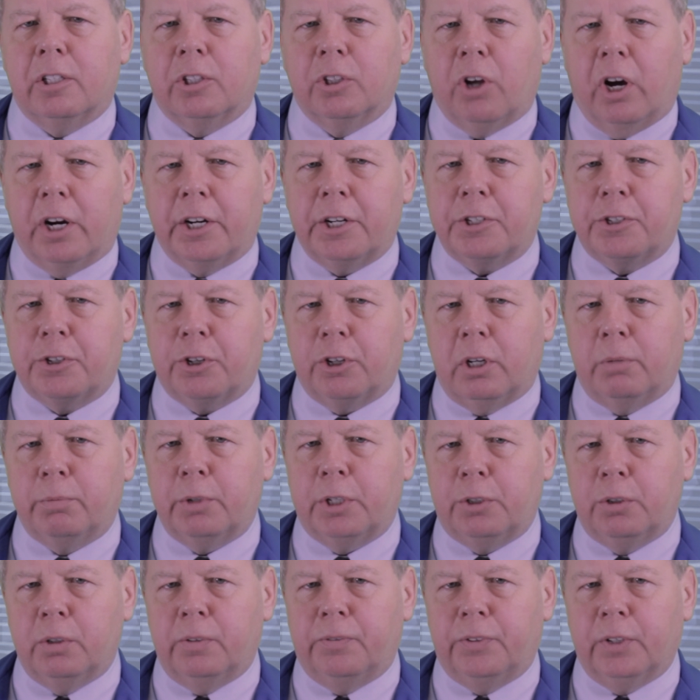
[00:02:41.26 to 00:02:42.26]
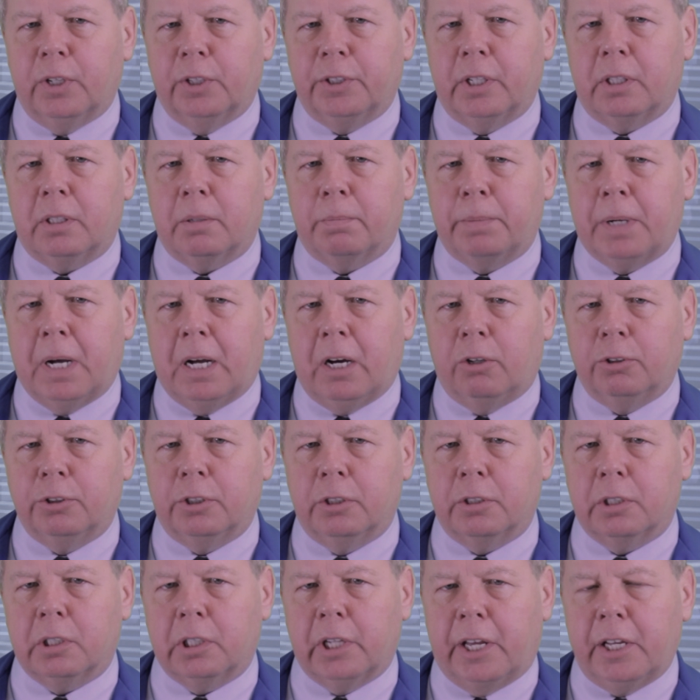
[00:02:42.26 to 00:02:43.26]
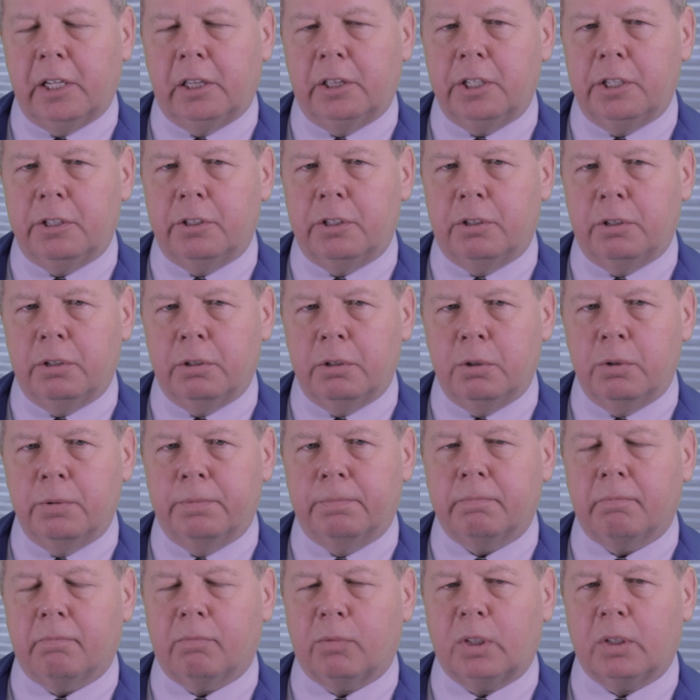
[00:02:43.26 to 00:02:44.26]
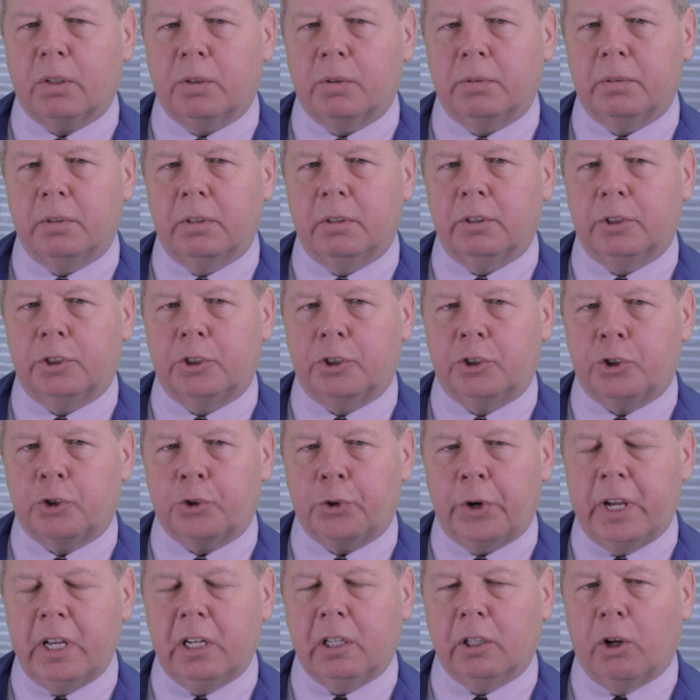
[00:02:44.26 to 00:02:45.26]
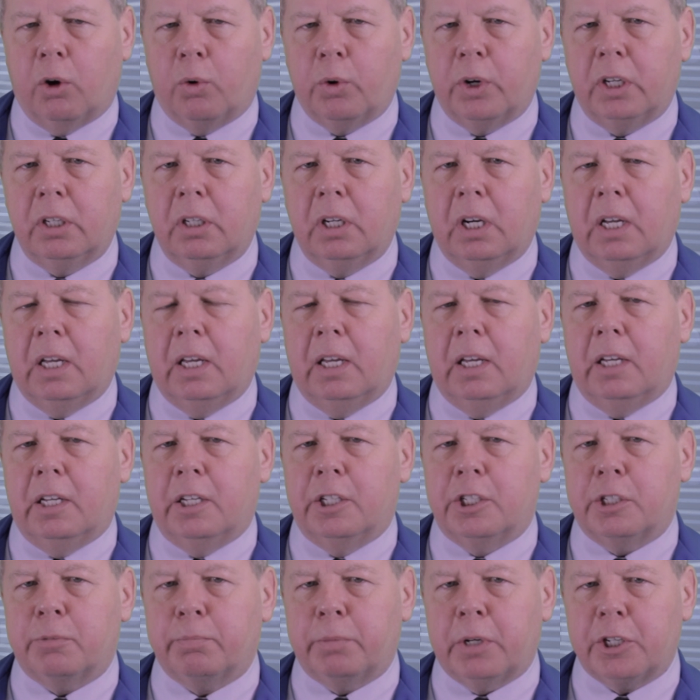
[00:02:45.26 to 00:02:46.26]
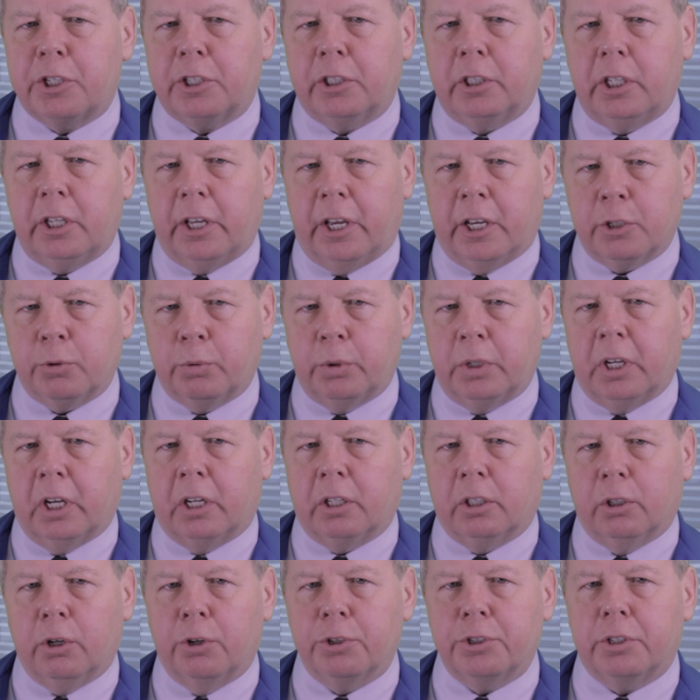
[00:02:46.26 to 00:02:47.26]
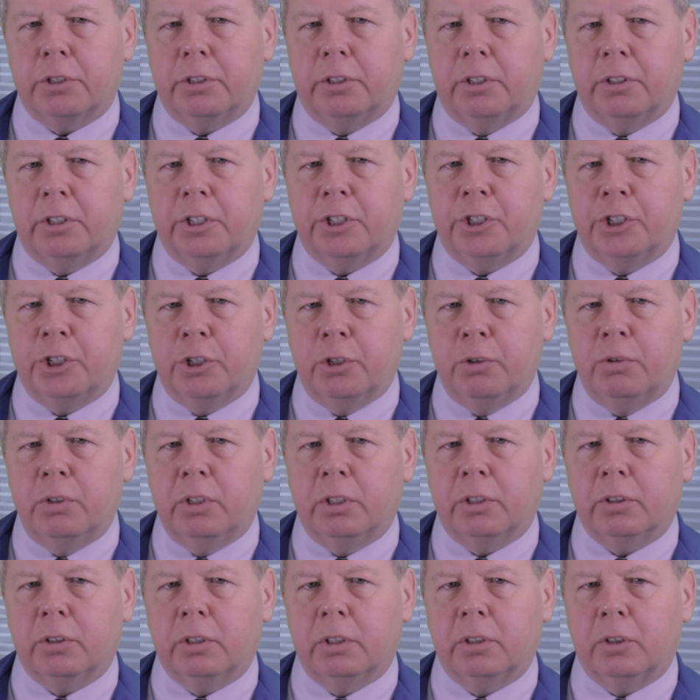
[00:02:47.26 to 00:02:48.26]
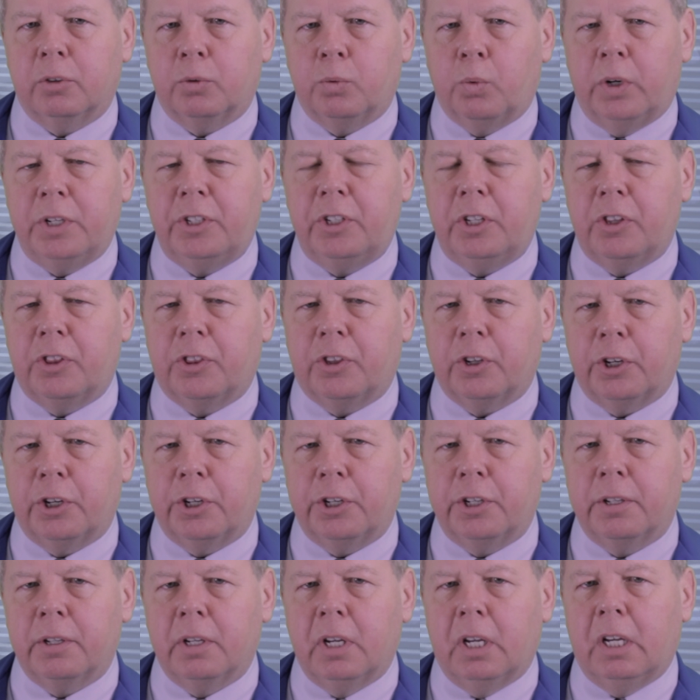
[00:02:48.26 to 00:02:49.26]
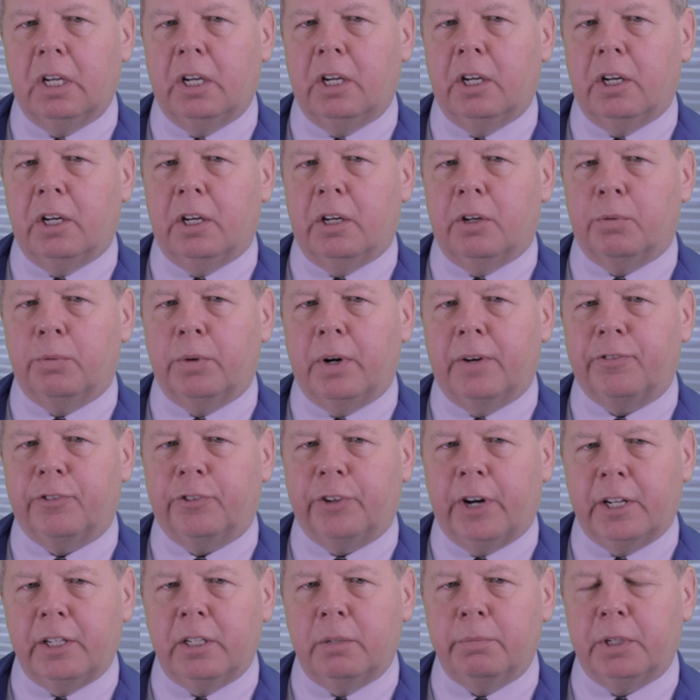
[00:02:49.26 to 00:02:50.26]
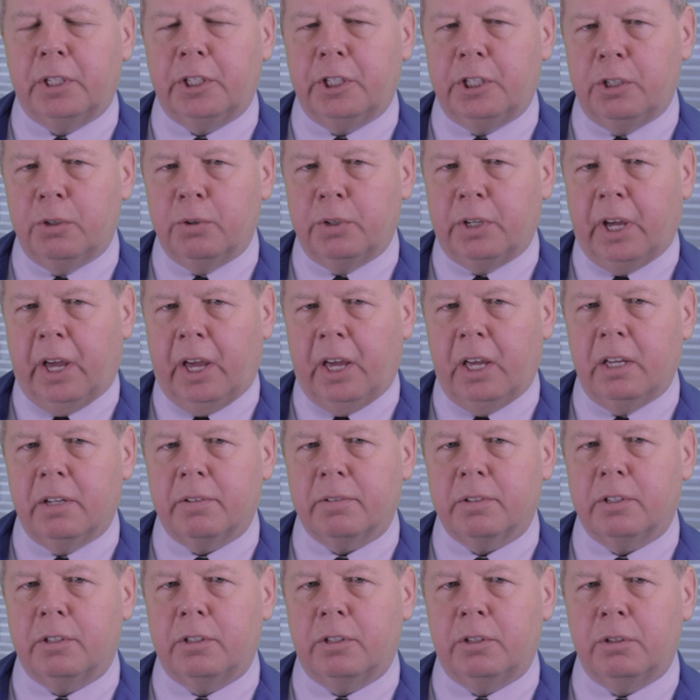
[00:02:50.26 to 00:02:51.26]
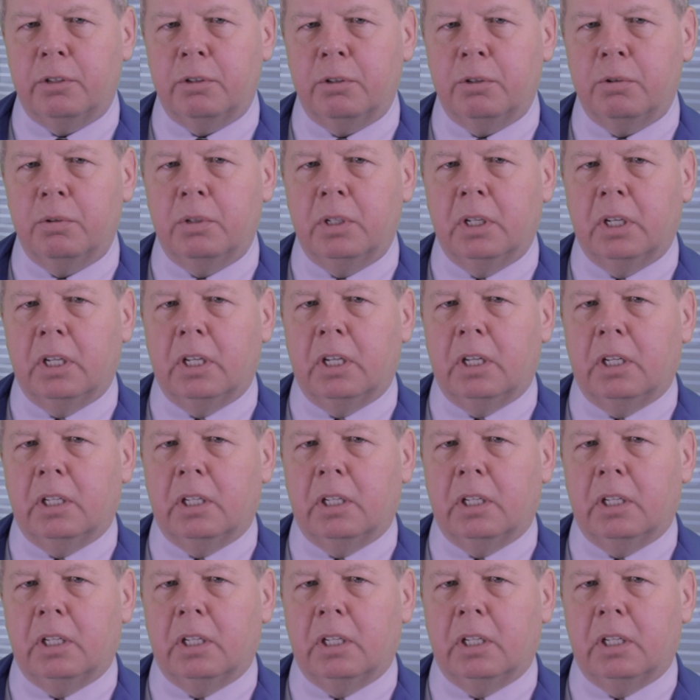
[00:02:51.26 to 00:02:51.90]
Longer term, we do feel that the pound is likely to trade lower, especially as we get closer to the June 23rd referendum in the UK to